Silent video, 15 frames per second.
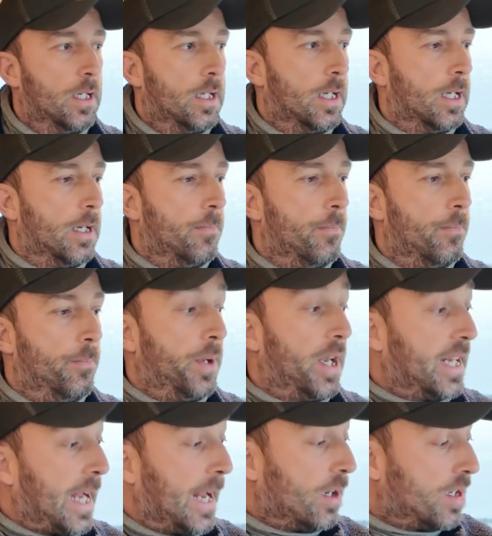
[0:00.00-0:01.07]
But
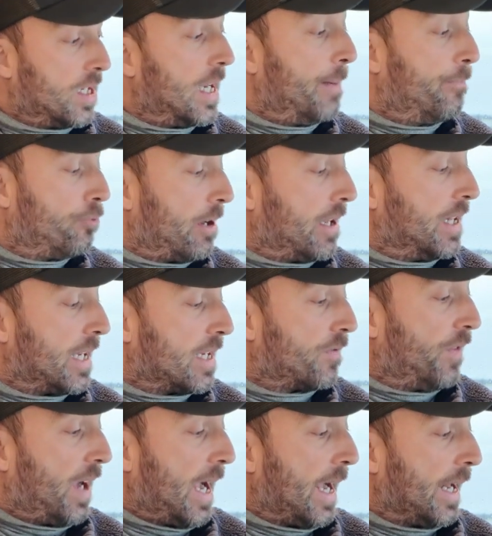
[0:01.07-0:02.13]
again, I did bring this
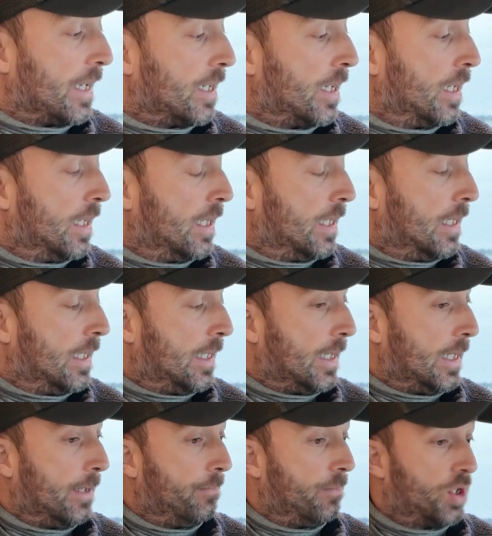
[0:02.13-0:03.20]
van
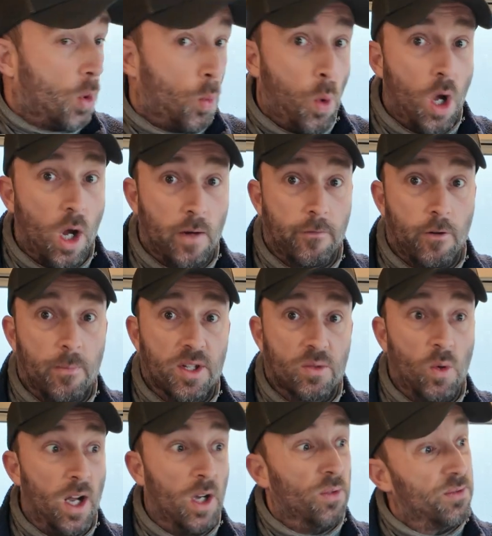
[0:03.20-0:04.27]
to work from as
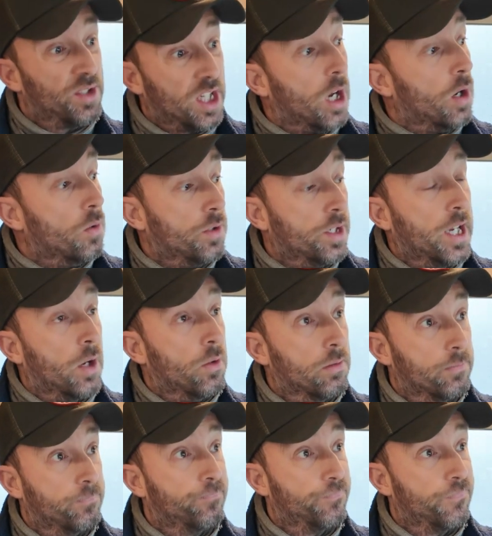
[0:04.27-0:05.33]
well, so
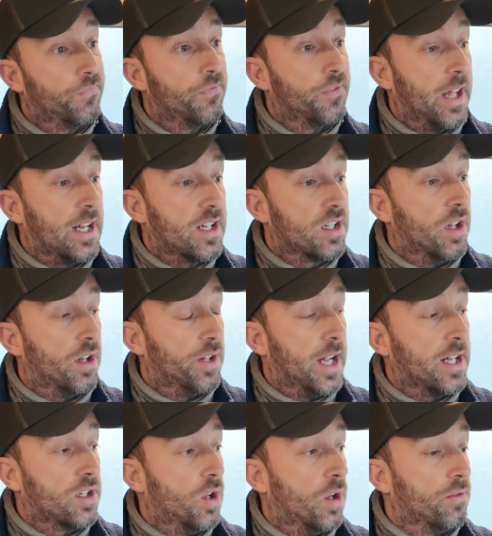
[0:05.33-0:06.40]
that's
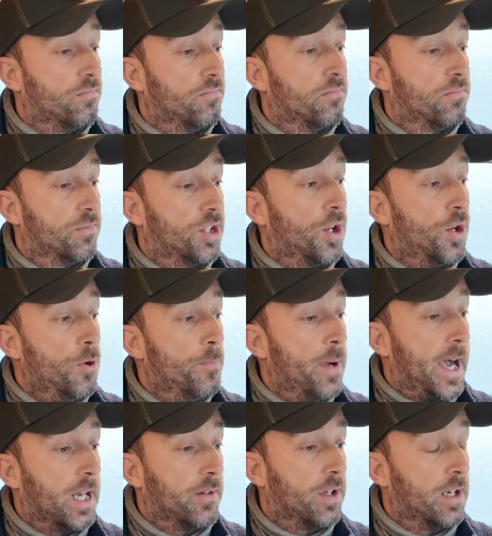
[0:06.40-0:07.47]
not too
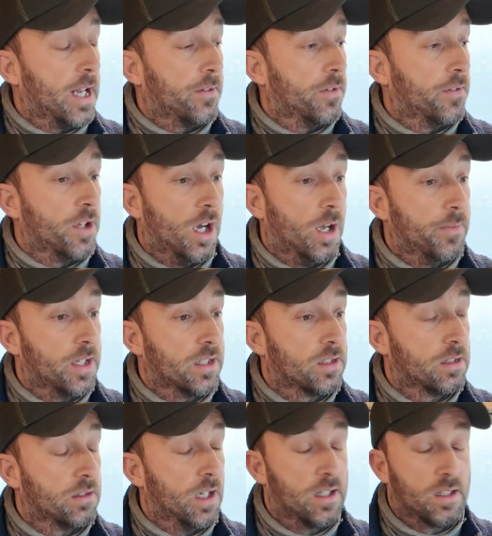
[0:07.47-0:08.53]
bad of a length of time.
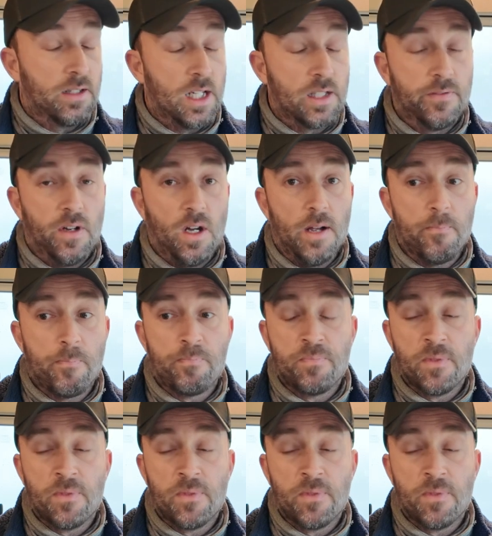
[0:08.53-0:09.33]
That's fine.